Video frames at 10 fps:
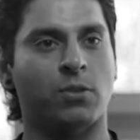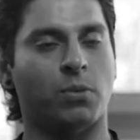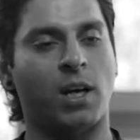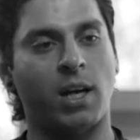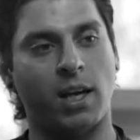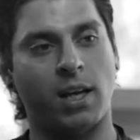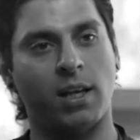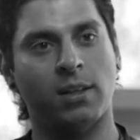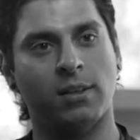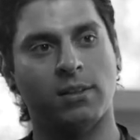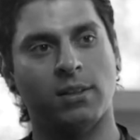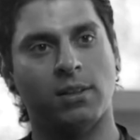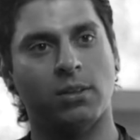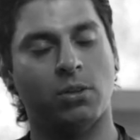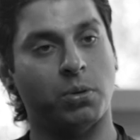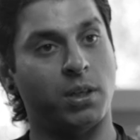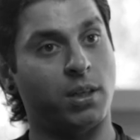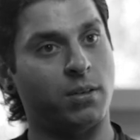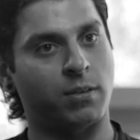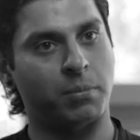so I
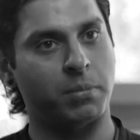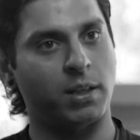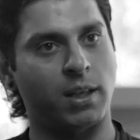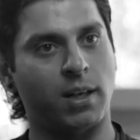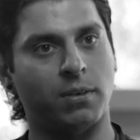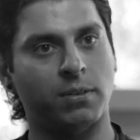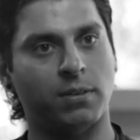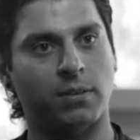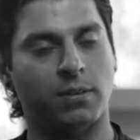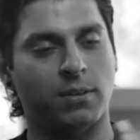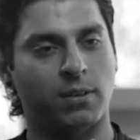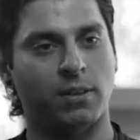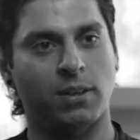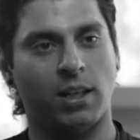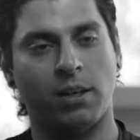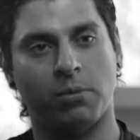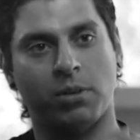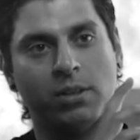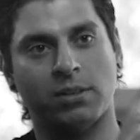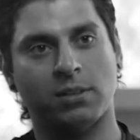donated to somebody else, and
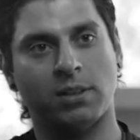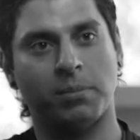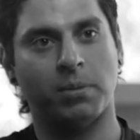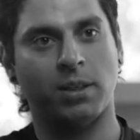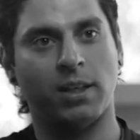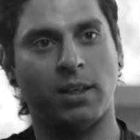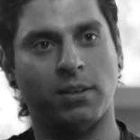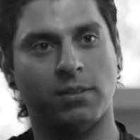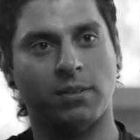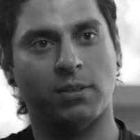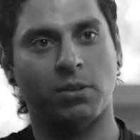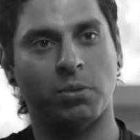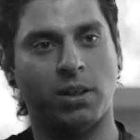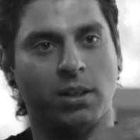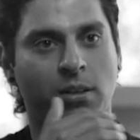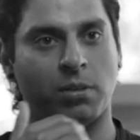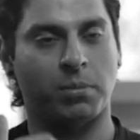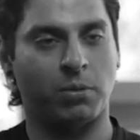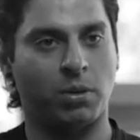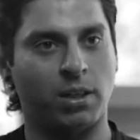where somebody else donated to
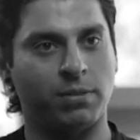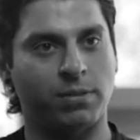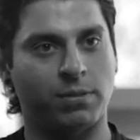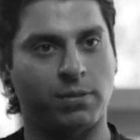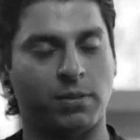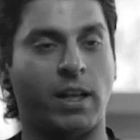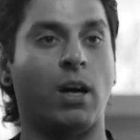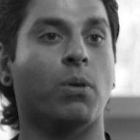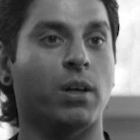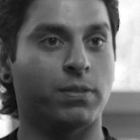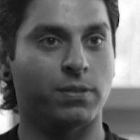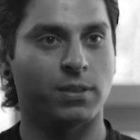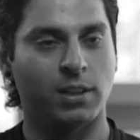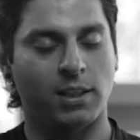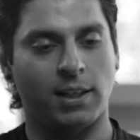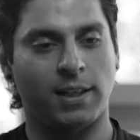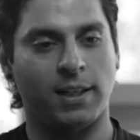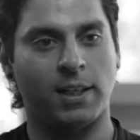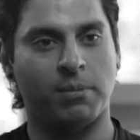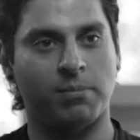my wife, now wife,
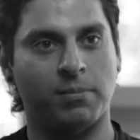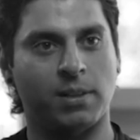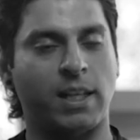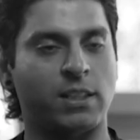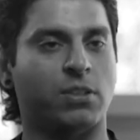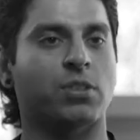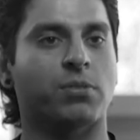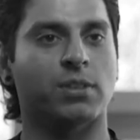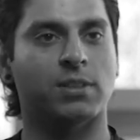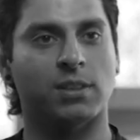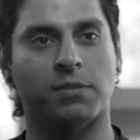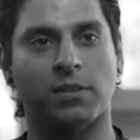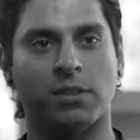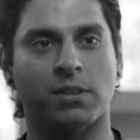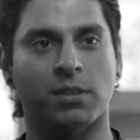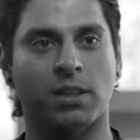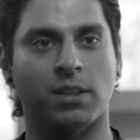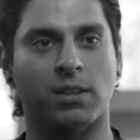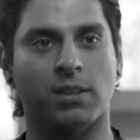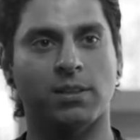and that's how she received her
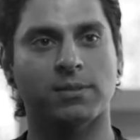kidney.